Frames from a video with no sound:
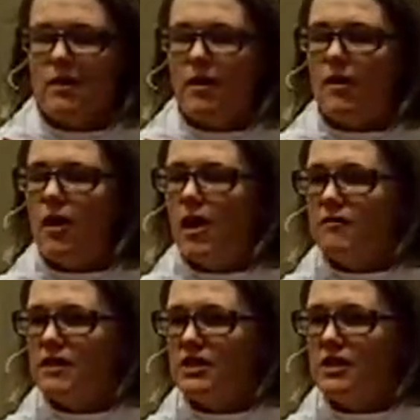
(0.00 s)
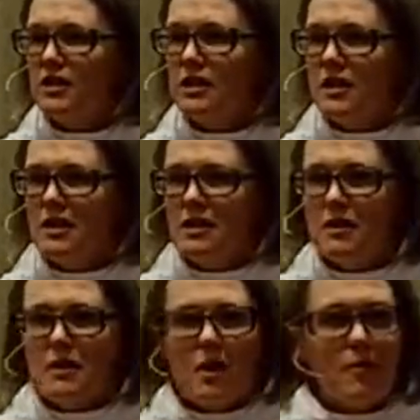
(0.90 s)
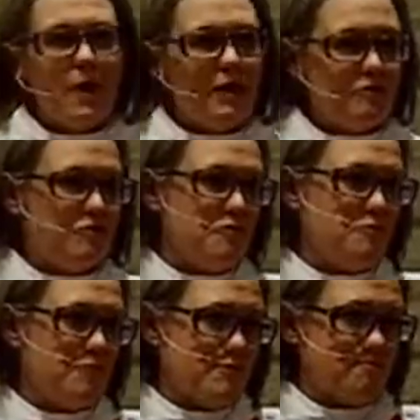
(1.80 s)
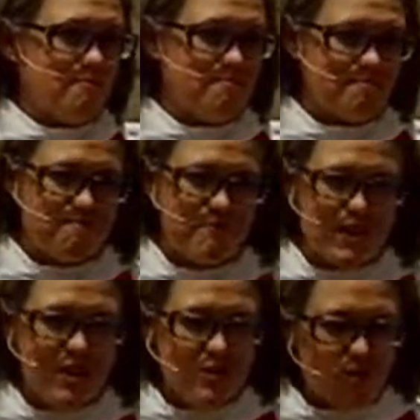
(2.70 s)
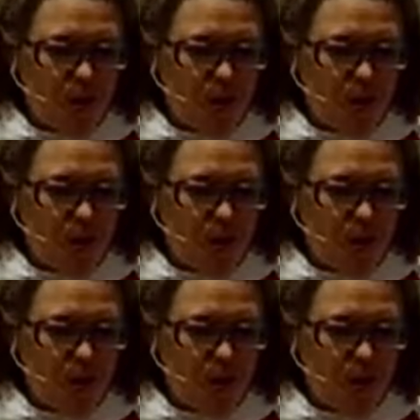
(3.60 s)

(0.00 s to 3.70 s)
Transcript: are often around food. So